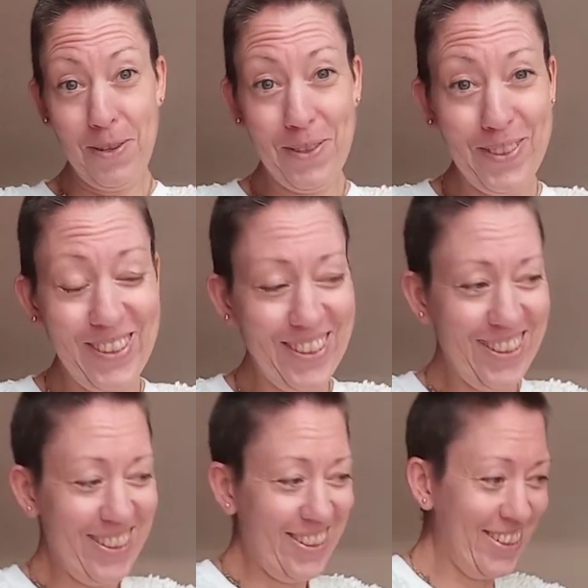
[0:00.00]

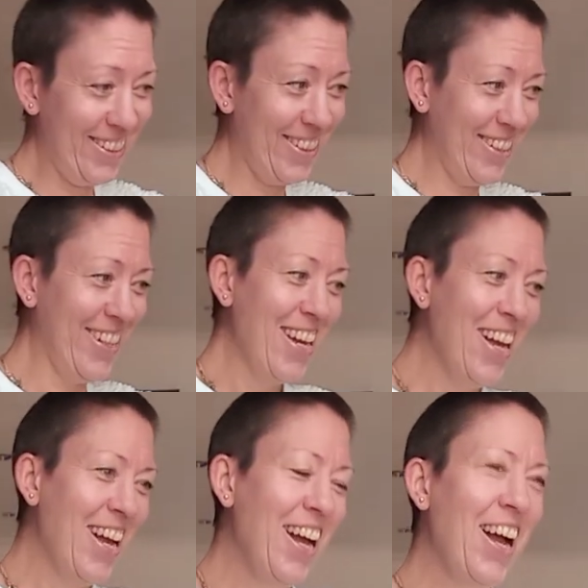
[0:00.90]

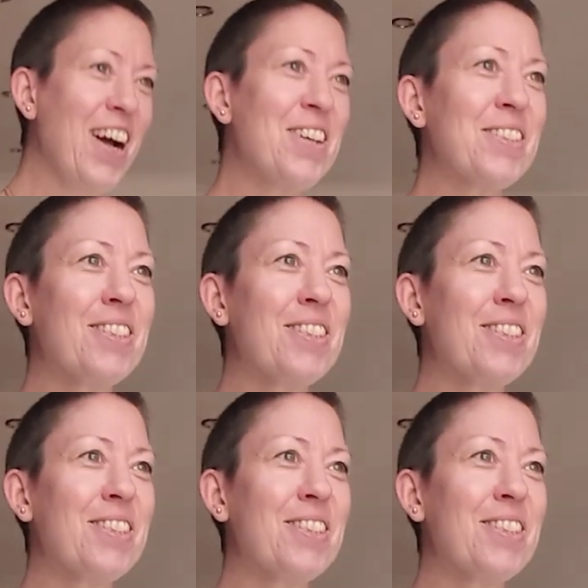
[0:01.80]
I was